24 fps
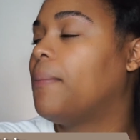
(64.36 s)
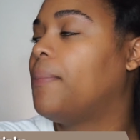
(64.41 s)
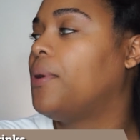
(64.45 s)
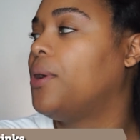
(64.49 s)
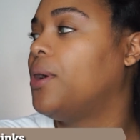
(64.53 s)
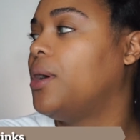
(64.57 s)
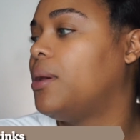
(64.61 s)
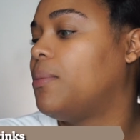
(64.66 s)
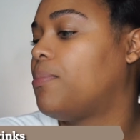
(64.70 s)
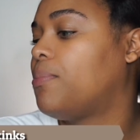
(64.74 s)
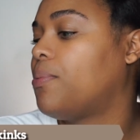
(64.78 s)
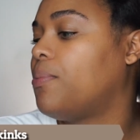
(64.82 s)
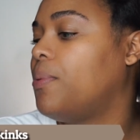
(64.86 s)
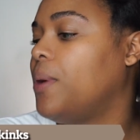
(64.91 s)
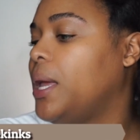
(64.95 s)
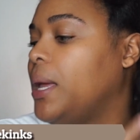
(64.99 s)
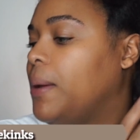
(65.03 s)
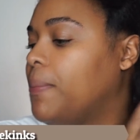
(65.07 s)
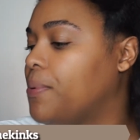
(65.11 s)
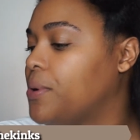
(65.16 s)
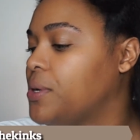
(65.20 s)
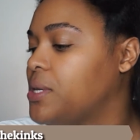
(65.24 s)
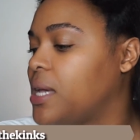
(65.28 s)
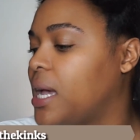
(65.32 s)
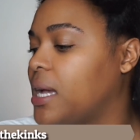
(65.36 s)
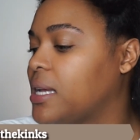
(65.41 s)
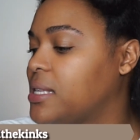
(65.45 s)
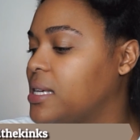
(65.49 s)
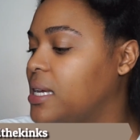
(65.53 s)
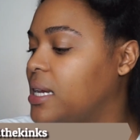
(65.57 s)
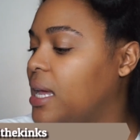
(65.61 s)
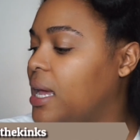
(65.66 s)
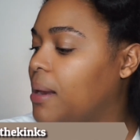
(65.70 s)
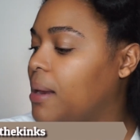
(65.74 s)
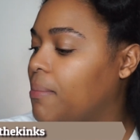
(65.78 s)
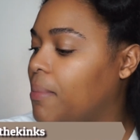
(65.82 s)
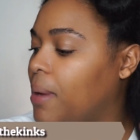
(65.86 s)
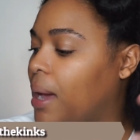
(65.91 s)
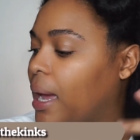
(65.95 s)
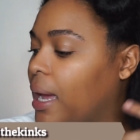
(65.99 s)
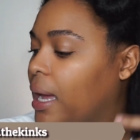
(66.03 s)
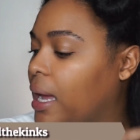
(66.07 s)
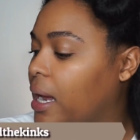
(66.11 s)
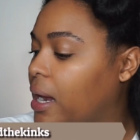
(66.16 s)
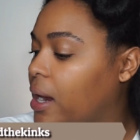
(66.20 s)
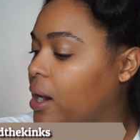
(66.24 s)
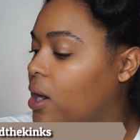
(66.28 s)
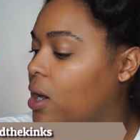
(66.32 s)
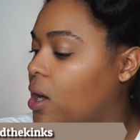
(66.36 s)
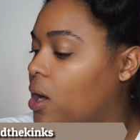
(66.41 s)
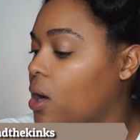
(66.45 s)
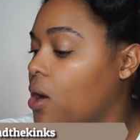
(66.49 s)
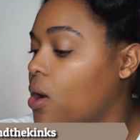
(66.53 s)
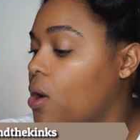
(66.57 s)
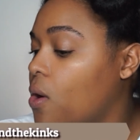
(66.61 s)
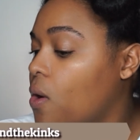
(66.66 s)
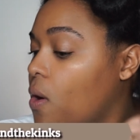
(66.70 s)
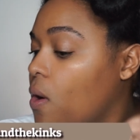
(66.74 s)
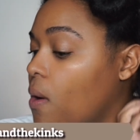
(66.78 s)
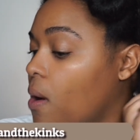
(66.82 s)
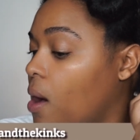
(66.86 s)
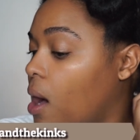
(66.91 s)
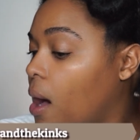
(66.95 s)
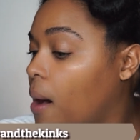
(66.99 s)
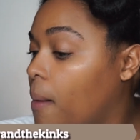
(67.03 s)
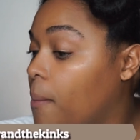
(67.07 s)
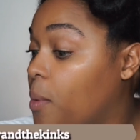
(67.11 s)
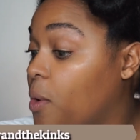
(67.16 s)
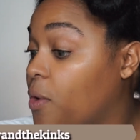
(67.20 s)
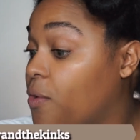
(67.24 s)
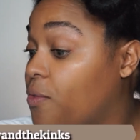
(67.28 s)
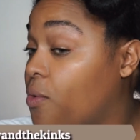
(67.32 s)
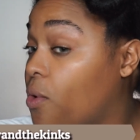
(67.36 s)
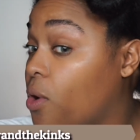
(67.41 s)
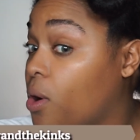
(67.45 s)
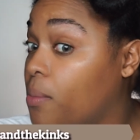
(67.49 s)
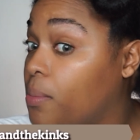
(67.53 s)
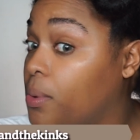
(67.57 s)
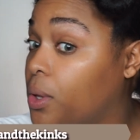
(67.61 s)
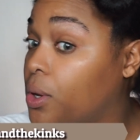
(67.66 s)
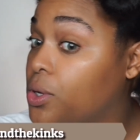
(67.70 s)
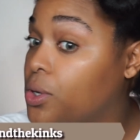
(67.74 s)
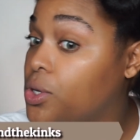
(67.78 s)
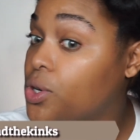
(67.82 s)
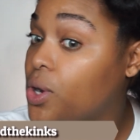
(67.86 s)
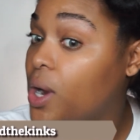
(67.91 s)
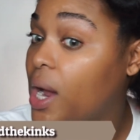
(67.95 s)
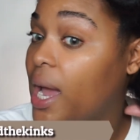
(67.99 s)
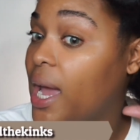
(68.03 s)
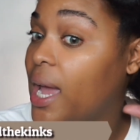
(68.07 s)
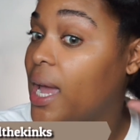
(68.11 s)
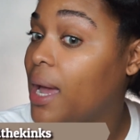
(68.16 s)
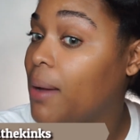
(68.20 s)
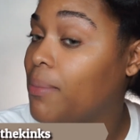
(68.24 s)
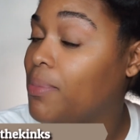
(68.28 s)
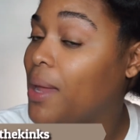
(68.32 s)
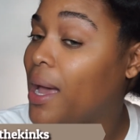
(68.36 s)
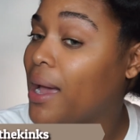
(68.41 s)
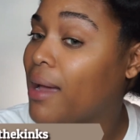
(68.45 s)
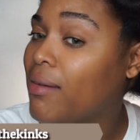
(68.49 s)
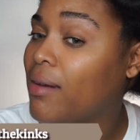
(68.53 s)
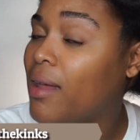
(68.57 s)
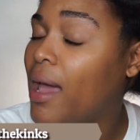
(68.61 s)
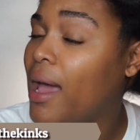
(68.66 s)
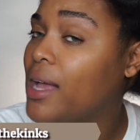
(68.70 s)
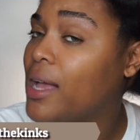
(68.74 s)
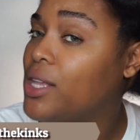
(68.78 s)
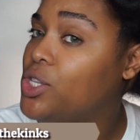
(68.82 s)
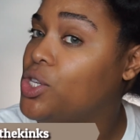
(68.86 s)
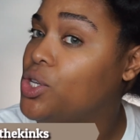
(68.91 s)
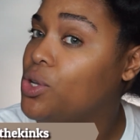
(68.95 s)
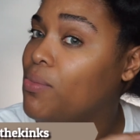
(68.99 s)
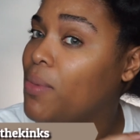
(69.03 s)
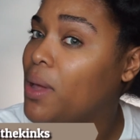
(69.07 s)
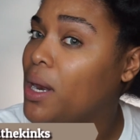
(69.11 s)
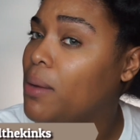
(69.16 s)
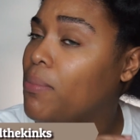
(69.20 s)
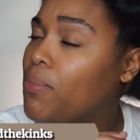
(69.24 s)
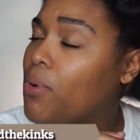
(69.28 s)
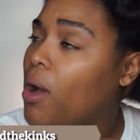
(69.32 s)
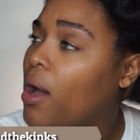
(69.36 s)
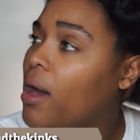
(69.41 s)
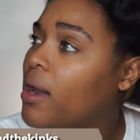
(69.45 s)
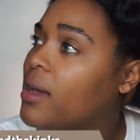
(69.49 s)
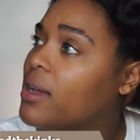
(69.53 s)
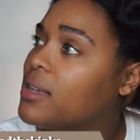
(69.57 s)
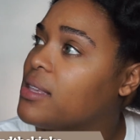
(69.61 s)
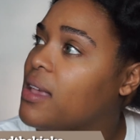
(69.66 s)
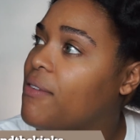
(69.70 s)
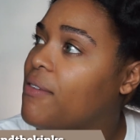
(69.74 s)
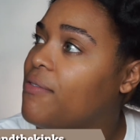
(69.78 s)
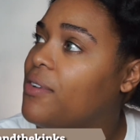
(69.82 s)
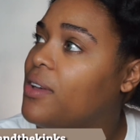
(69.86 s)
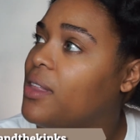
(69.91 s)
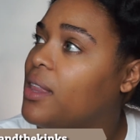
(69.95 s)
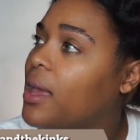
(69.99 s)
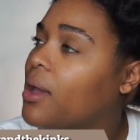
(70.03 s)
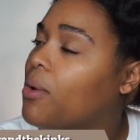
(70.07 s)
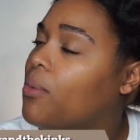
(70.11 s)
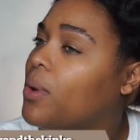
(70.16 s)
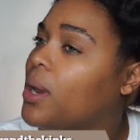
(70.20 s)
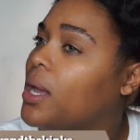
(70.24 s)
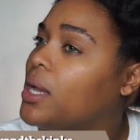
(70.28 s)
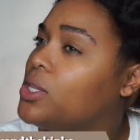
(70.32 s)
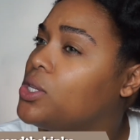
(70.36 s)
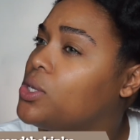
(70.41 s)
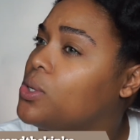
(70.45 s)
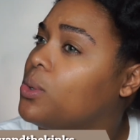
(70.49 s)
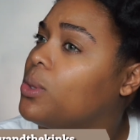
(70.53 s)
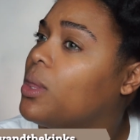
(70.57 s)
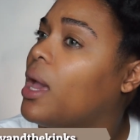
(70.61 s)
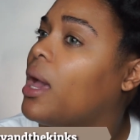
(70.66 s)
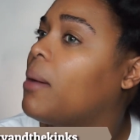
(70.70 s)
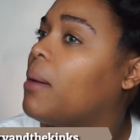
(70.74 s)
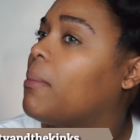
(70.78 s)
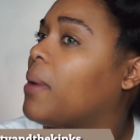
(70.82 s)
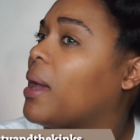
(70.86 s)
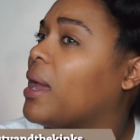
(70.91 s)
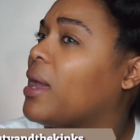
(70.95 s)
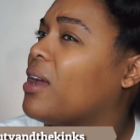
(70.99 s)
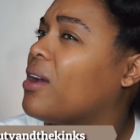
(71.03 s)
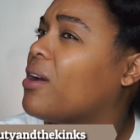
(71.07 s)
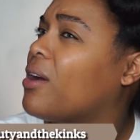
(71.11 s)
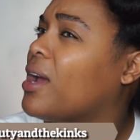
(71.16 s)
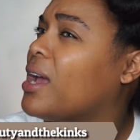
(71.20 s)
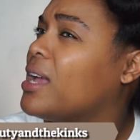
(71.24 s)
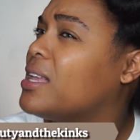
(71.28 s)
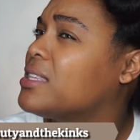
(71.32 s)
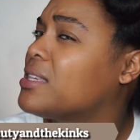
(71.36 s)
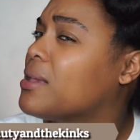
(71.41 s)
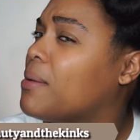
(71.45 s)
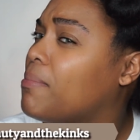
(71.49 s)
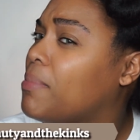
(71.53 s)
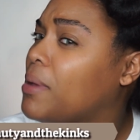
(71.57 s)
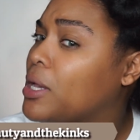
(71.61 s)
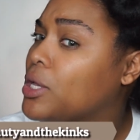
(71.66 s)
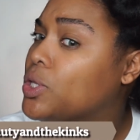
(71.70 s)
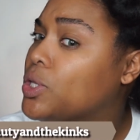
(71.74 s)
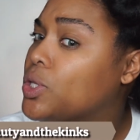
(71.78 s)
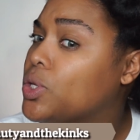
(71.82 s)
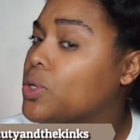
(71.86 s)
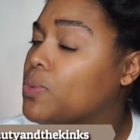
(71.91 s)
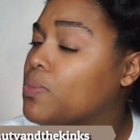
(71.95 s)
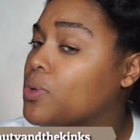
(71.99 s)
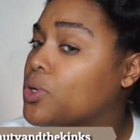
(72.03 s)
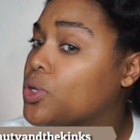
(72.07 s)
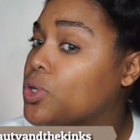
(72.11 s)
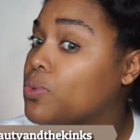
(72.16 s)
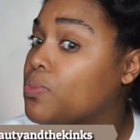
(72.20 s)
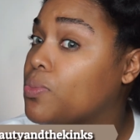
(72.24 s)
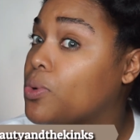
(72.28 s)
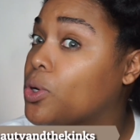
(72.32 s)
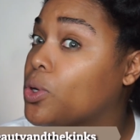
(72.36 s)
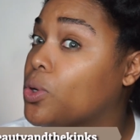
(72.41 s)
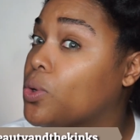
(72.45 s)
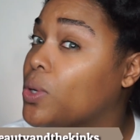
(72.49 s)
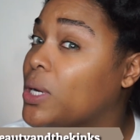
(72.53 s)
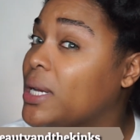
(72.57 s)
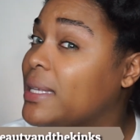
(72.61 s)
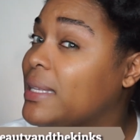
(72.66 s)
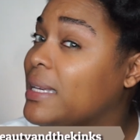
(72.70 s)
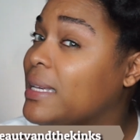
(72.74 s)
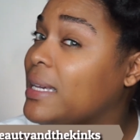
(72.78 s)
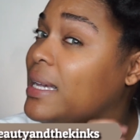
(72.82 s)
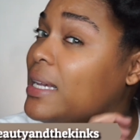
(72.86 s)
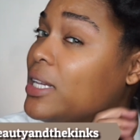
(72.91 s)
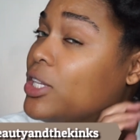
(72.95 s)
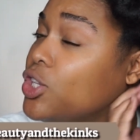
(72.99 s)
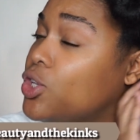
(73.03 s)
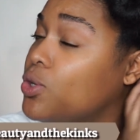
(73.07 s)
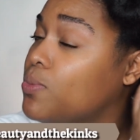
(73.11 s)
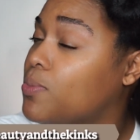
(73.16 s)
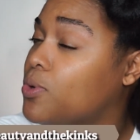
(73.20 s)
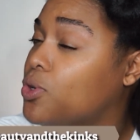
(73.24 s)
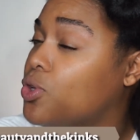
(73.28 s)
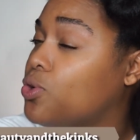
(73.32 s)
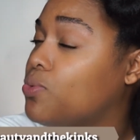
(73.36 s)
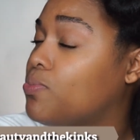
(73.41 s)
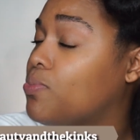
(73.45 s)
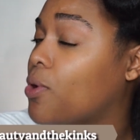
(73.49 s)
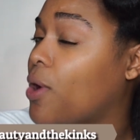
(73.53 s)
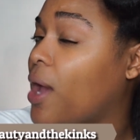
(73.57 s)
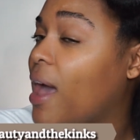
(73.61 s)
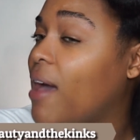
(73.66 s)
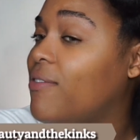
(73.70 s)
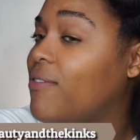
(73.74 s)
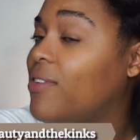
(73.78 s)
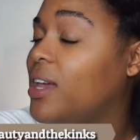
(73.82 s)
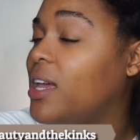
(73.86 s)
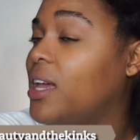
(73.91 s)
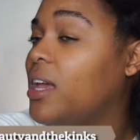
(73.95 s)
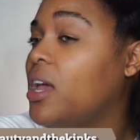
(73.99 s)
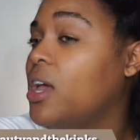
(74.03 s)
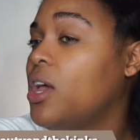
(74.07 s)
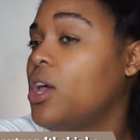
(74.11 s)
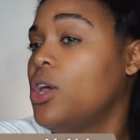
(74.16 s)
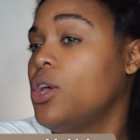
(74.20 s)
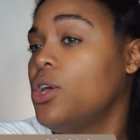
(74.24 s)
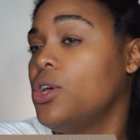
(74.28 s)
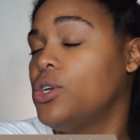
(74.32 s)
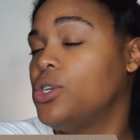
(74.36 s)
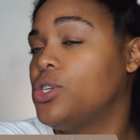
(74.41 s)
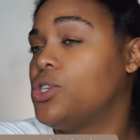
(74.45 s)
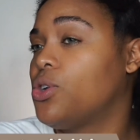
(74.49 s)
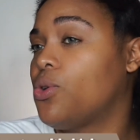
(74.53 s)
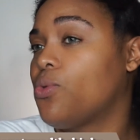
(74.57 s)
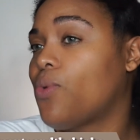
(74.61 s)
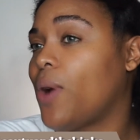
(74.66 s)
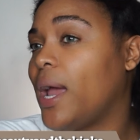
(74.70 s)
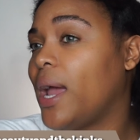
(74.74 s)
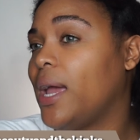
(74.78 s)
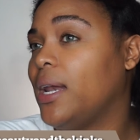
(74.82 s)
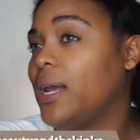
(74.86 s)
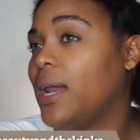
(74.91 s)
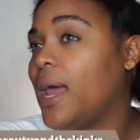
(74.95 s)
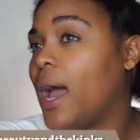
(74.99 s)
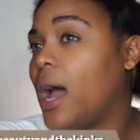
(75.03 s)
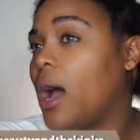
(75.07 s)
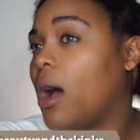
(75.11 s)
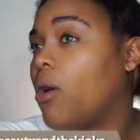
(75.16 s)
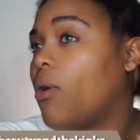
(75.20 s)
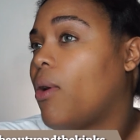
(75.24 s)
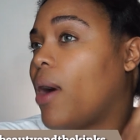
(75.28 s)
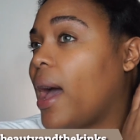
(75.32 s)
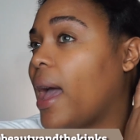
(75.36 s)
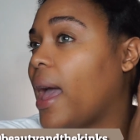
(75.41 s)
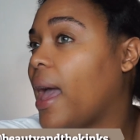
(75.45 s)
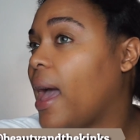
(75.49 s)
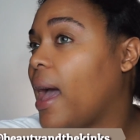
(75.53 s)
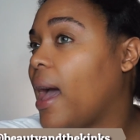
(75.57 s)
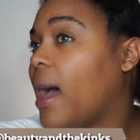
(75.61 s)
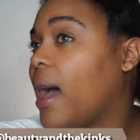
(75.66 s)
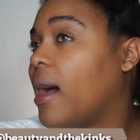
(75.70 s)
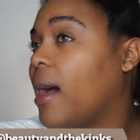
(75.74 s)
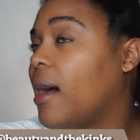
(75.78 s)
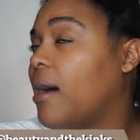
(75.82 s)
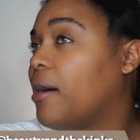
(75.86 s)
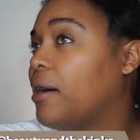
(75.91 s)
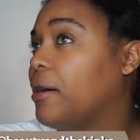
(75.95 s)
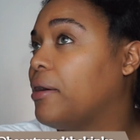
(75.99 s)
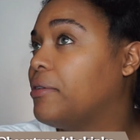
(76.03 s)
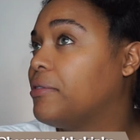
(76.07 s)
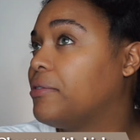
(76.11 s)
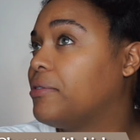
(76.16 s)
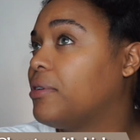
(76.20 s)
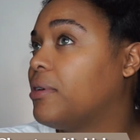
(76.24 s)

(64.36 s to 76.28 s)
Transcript: put heat protectant in my hair before blow drying. I'm not gonna add too many products. I feel like when I do that, my hair ends up being super greasy and super heavy. So right now after